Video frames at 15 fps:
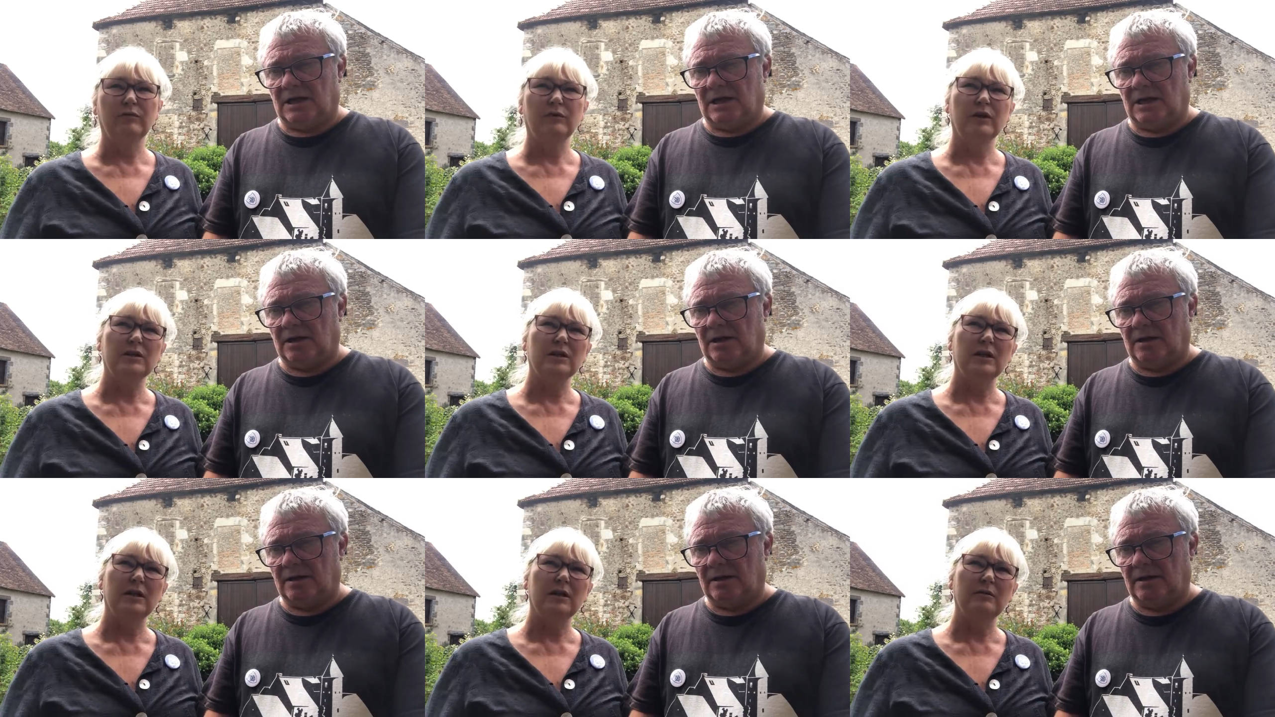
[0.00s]
Speaker 1: Oh,
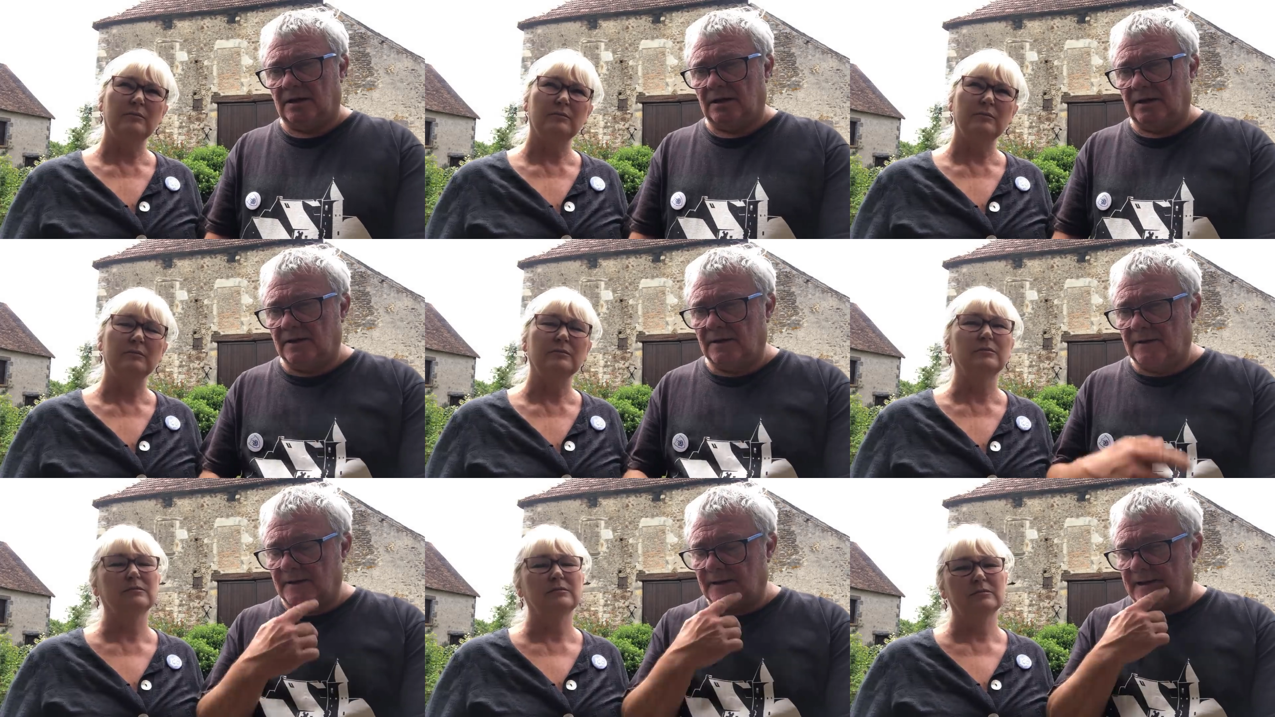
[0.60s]
uh,
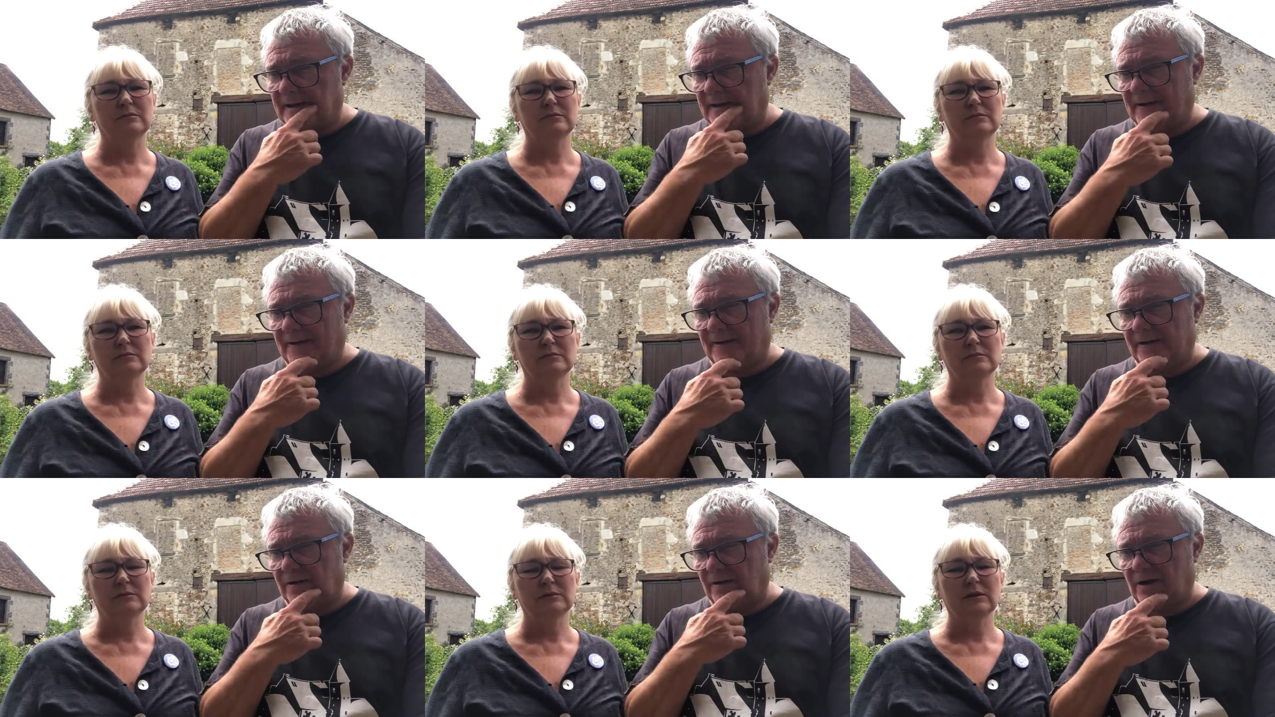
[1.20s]

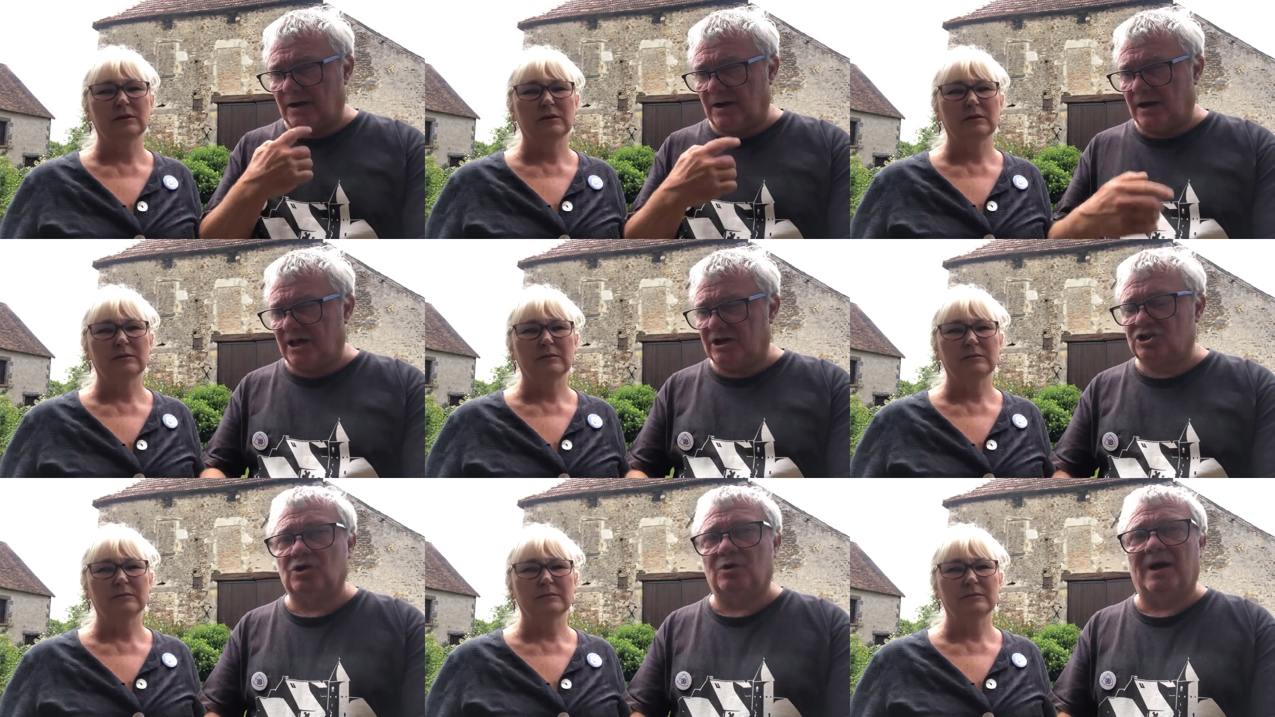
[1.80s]
uh,
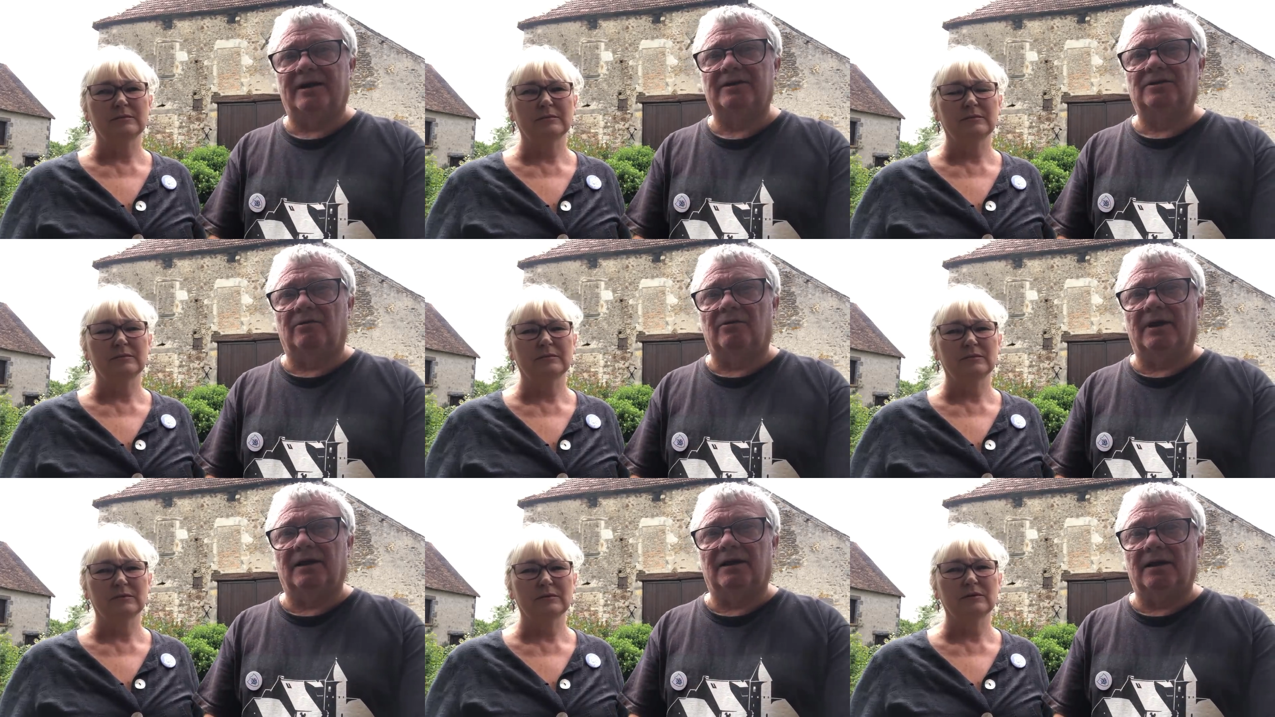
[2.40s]
unless you had
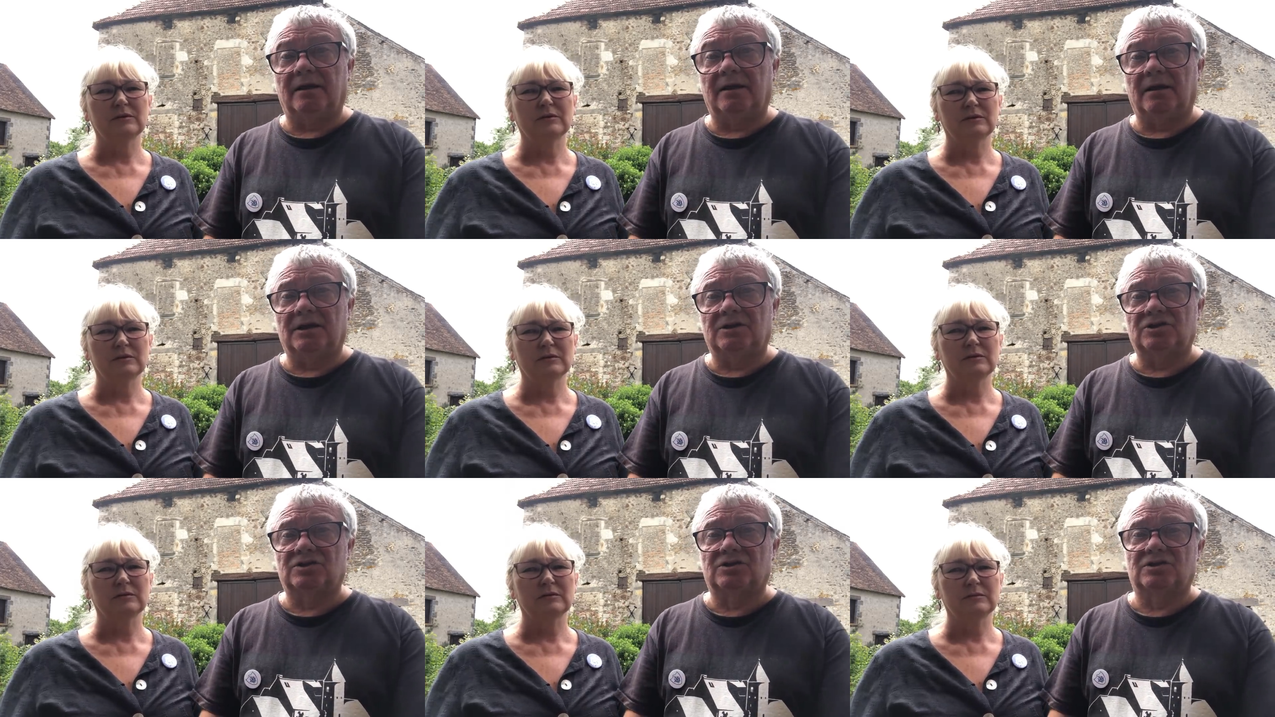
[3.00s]
direct
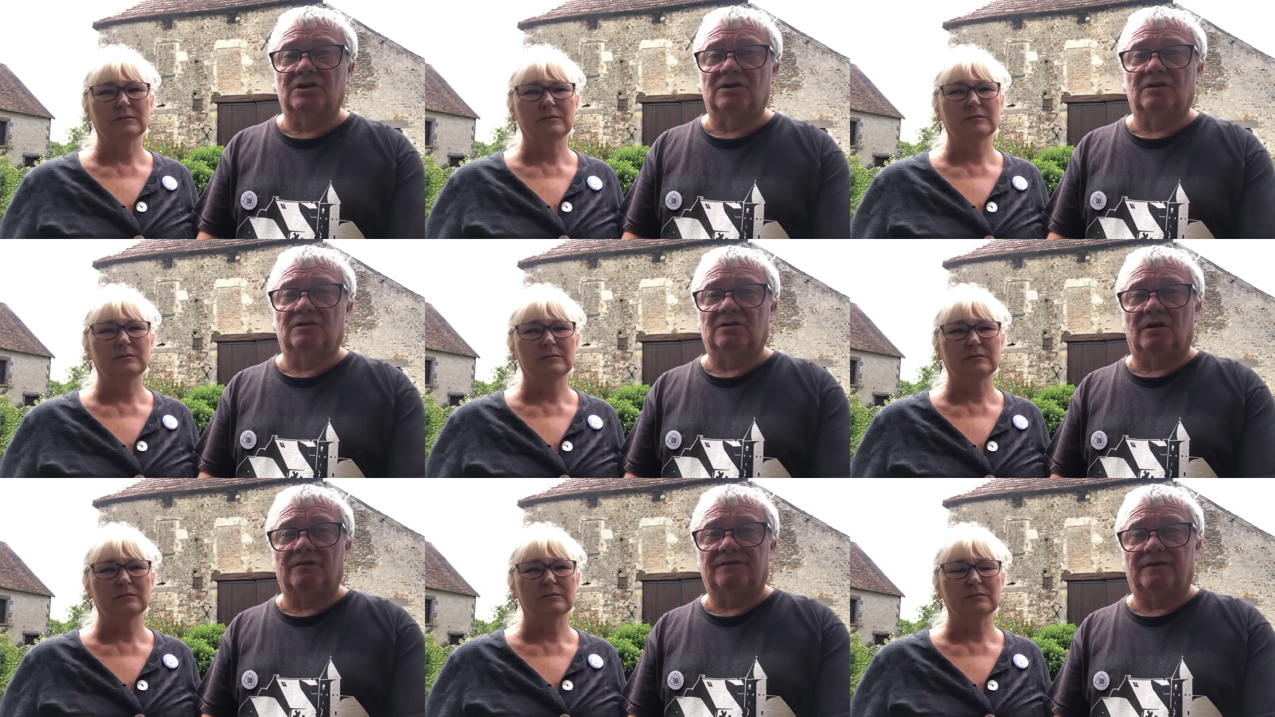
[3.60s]
lineage to
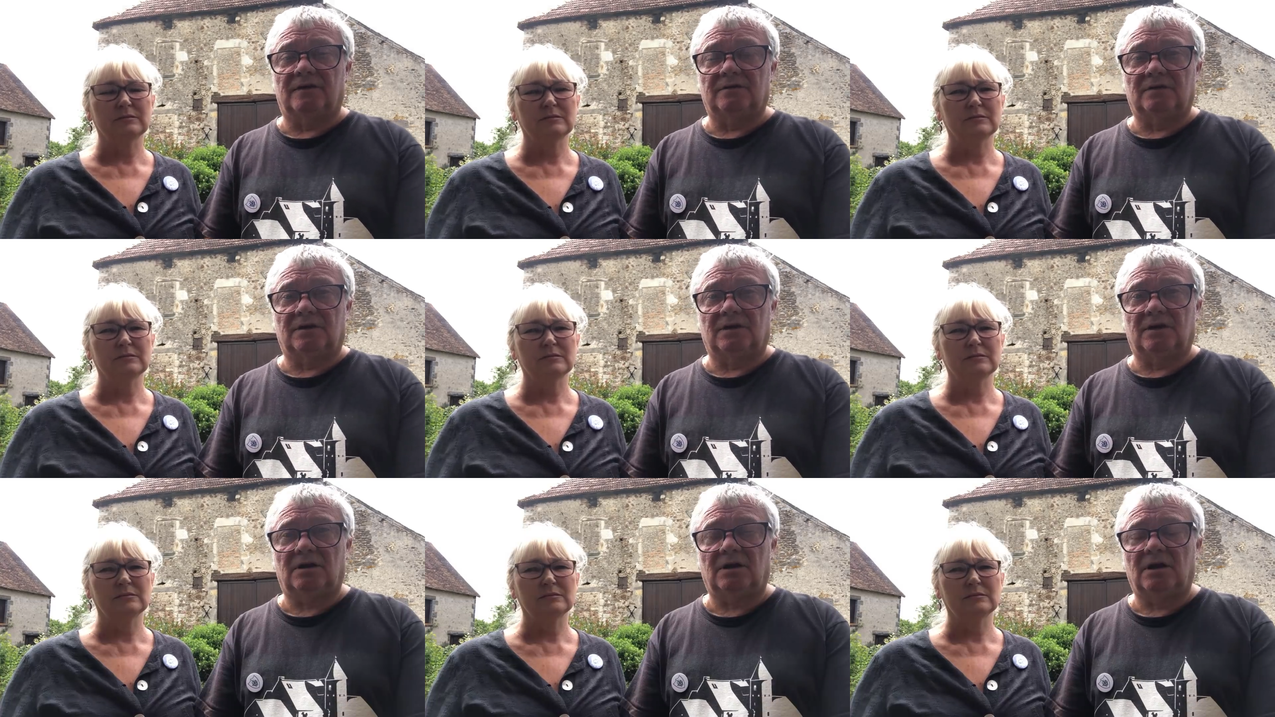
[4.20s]
the Dauphin,
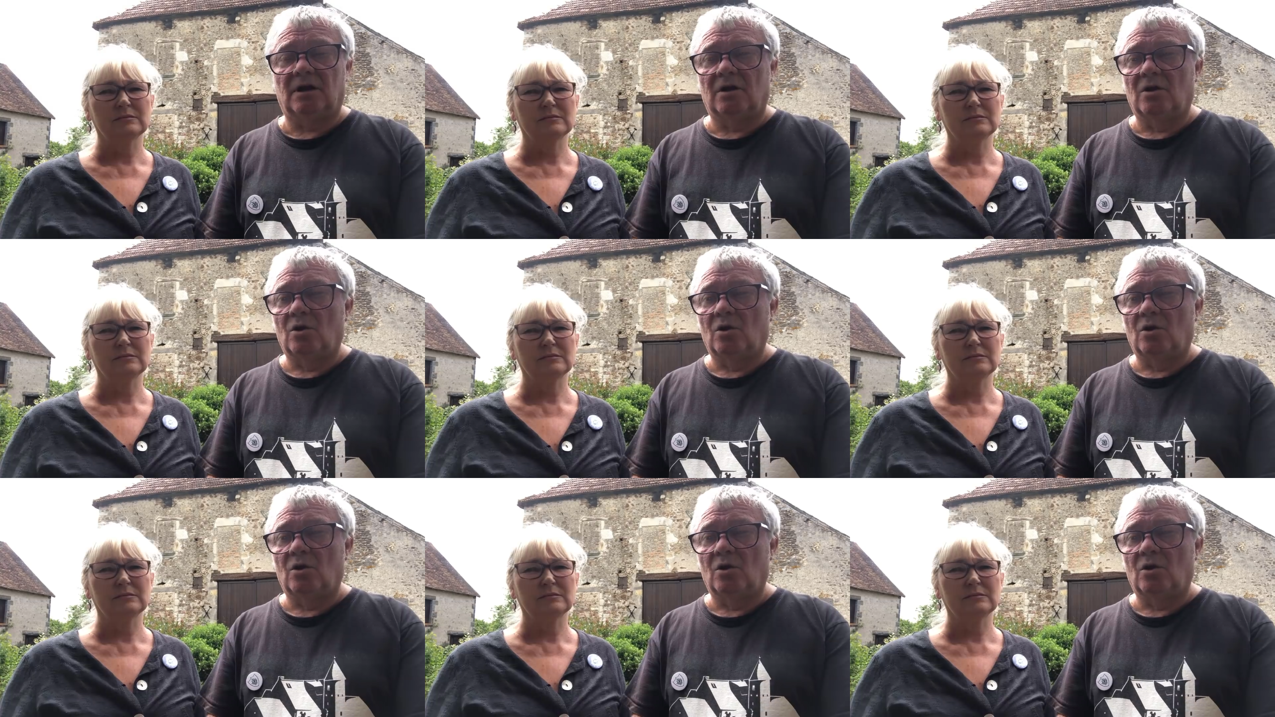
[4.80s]
the king,